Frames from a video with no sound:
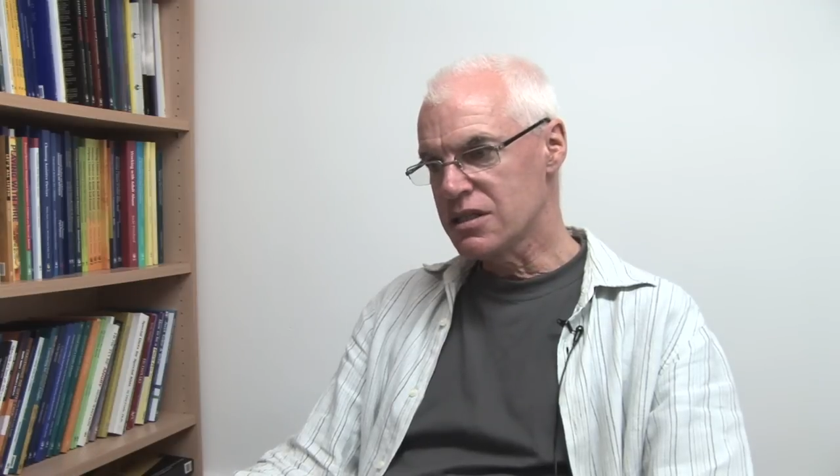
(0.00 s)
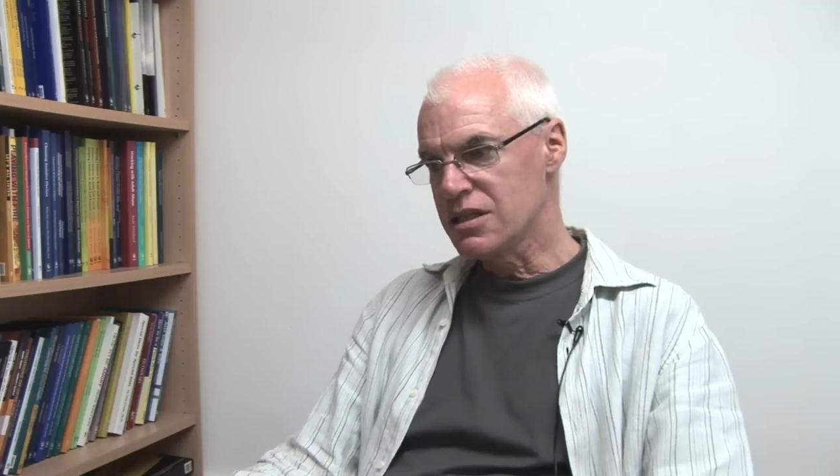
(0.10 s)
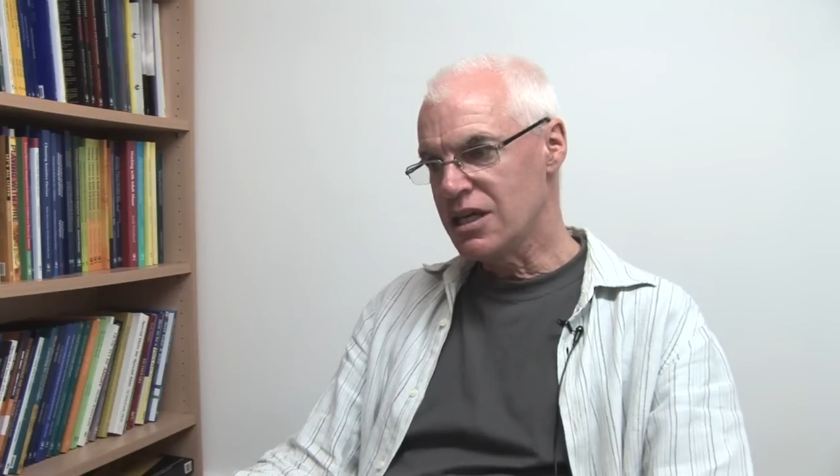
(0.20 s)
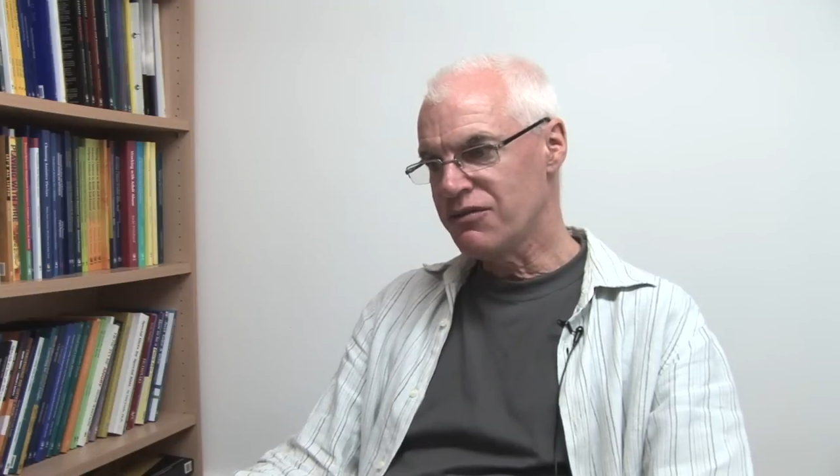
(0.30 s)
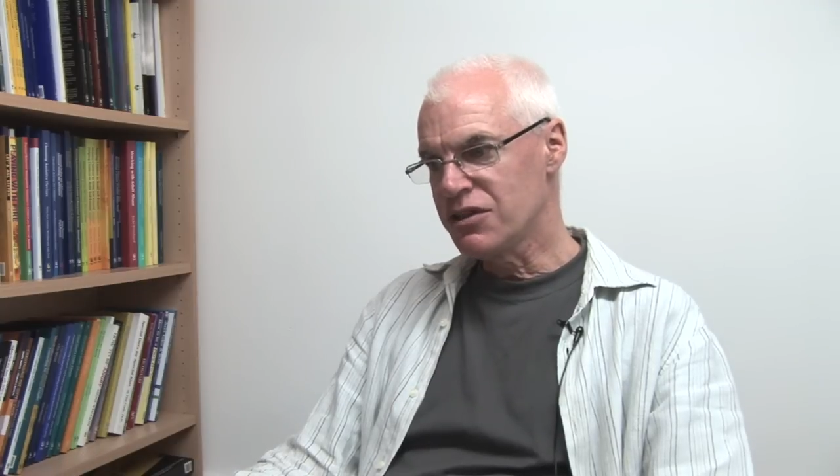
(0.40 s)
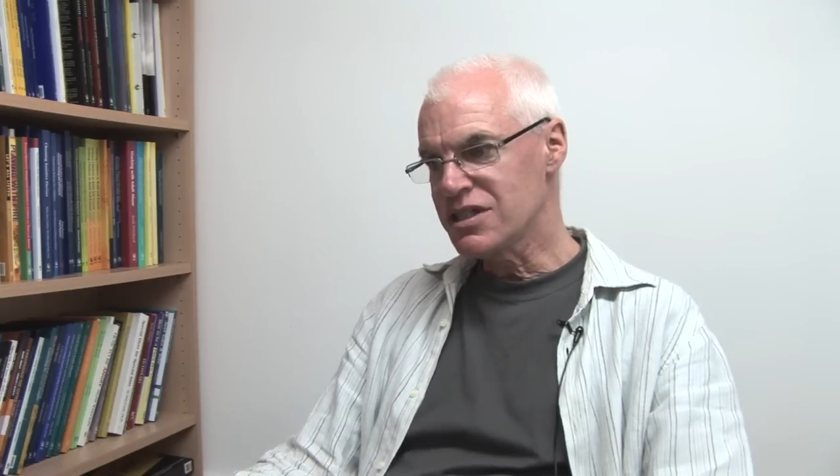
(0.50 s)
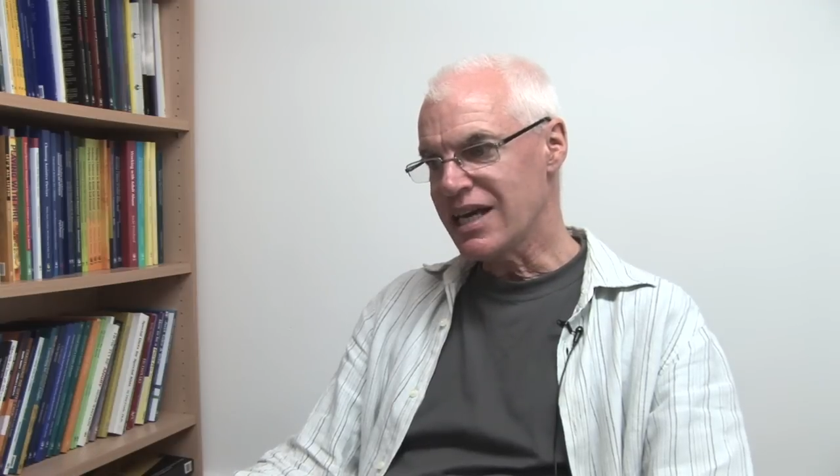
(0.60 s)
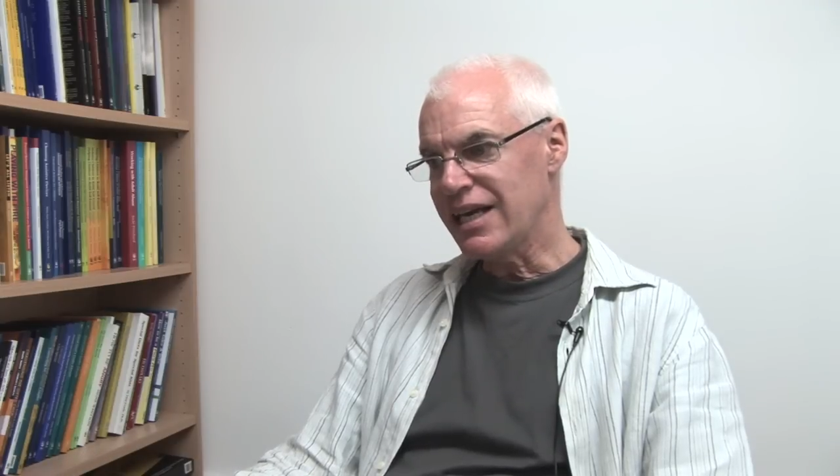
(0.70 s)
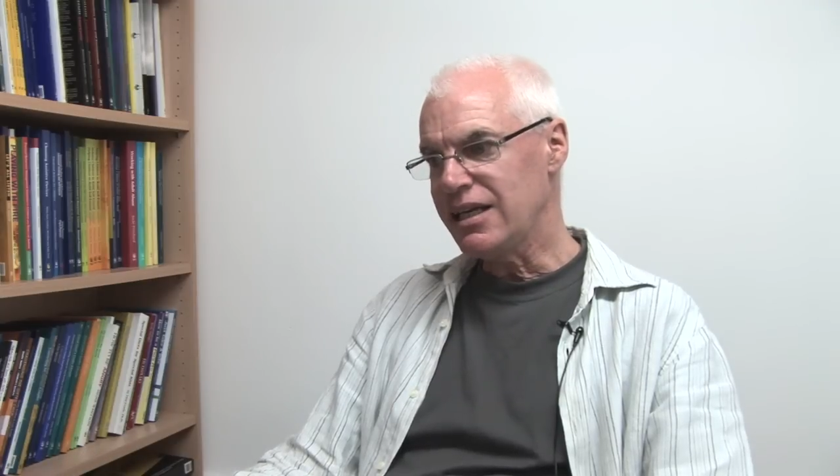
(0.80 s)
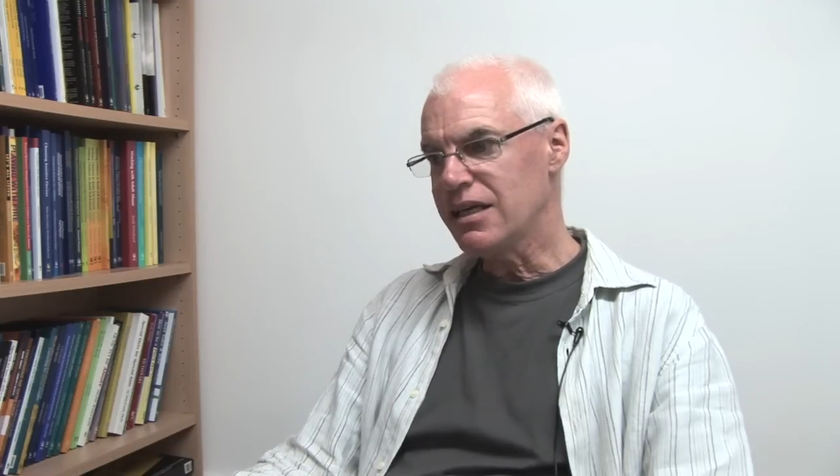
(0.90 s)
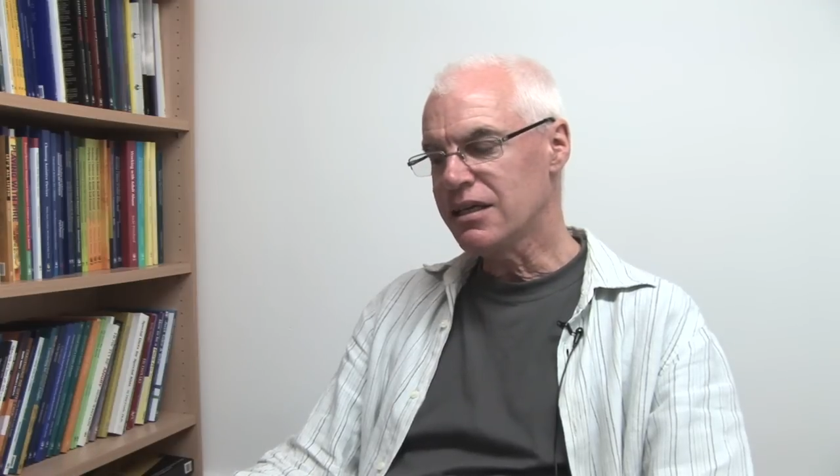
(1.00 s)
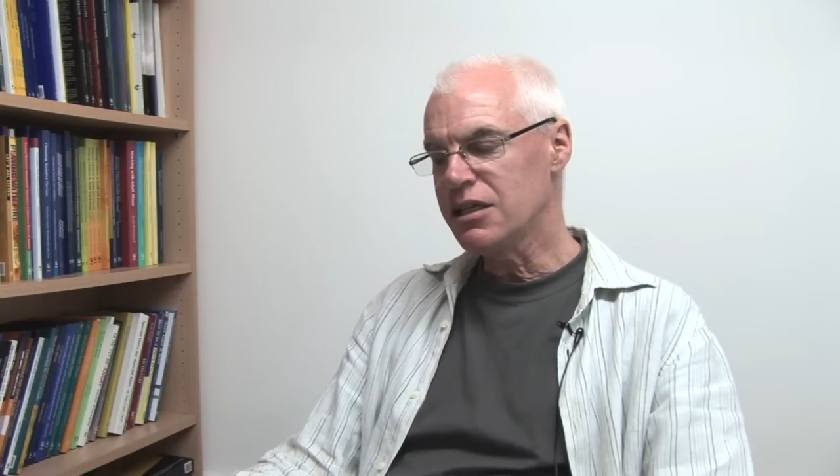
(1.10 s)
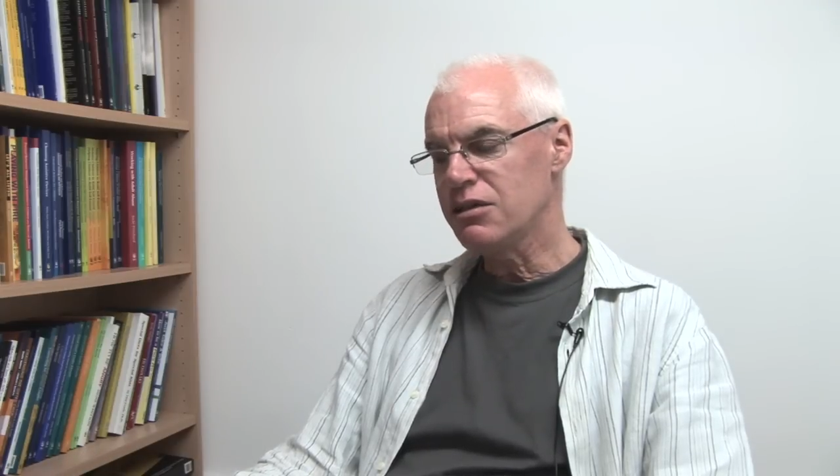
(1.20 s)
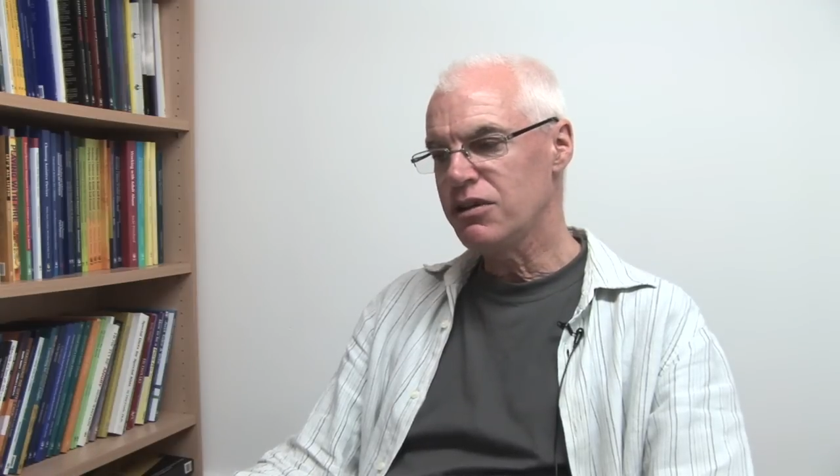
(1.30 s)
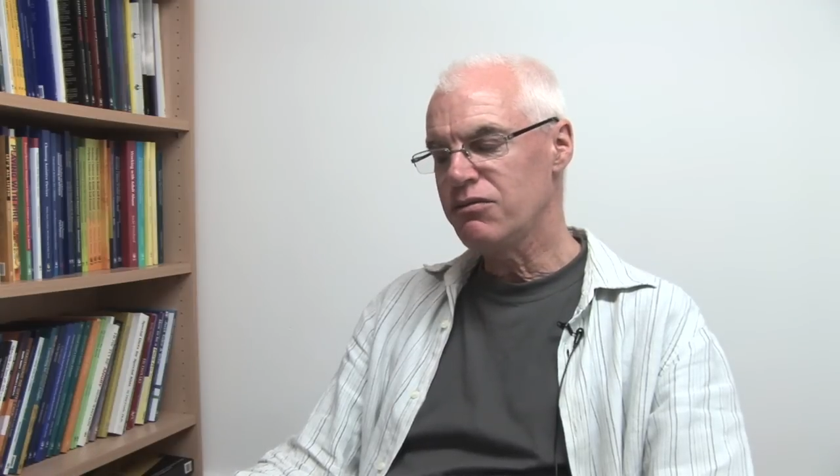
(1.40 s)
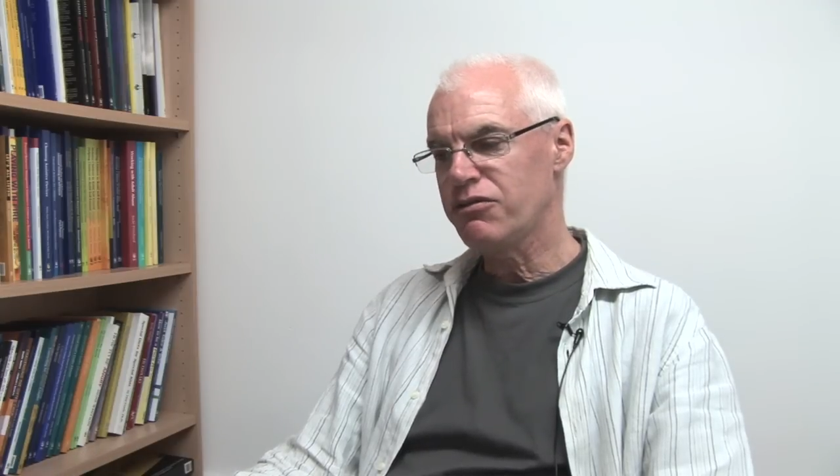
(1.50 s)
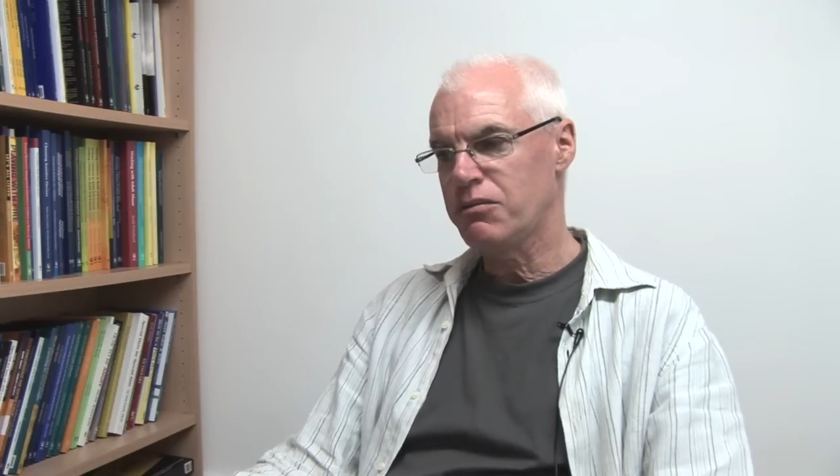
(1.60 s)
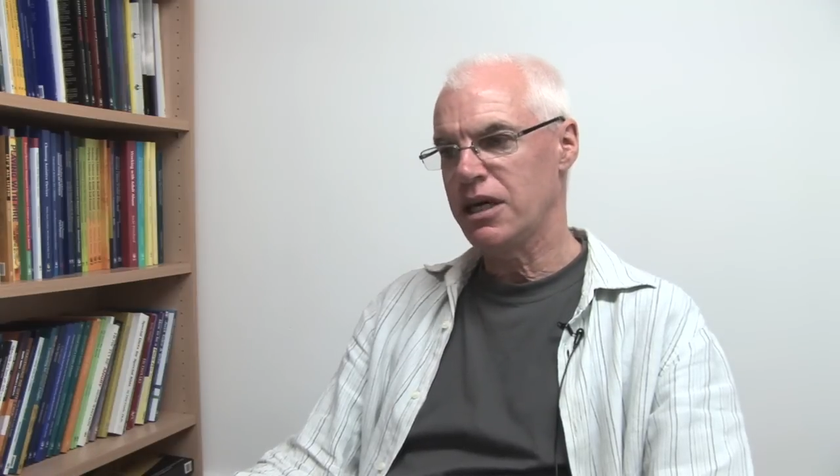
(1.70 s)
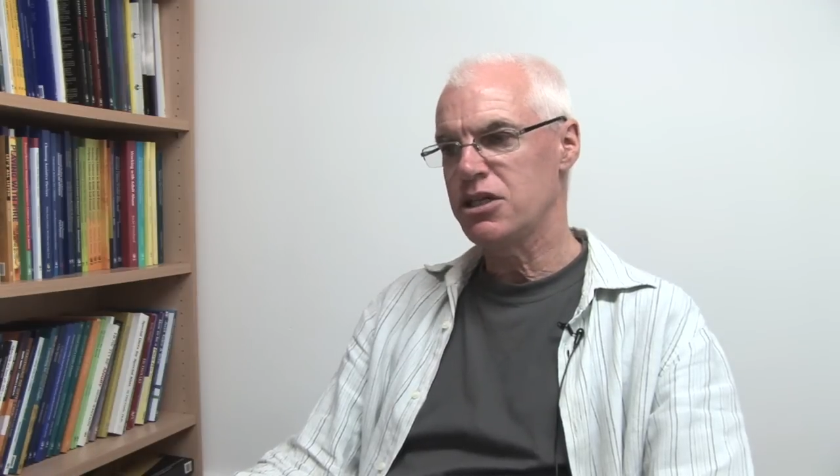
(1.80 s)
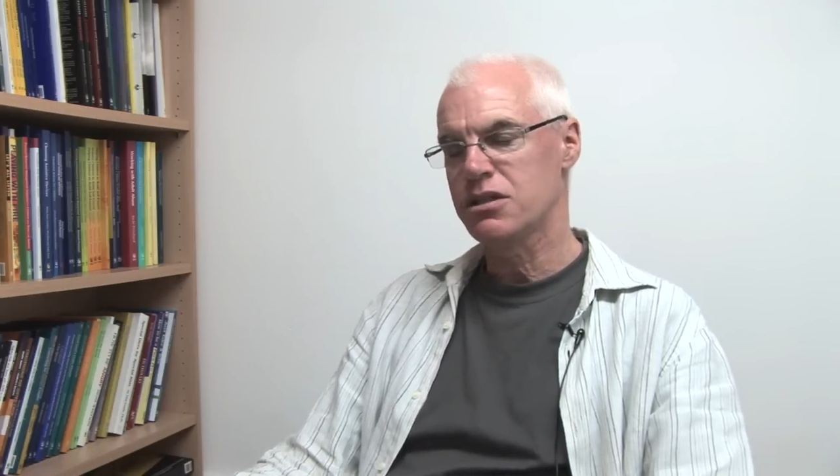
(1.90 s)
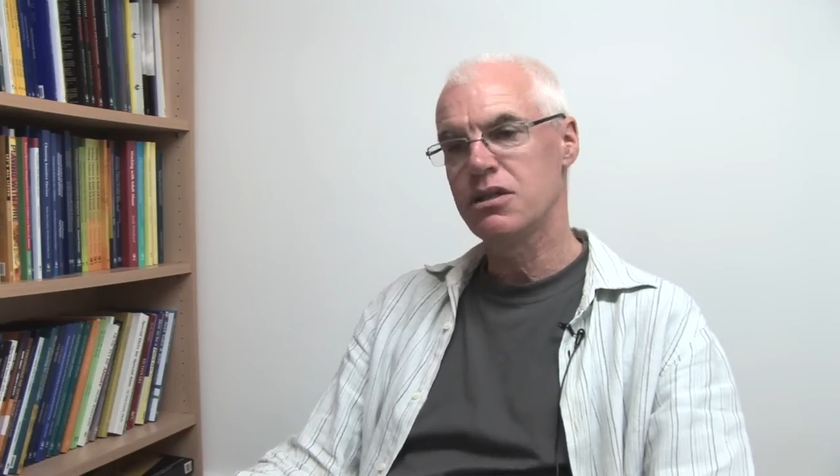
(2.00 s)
if there's any kind of information,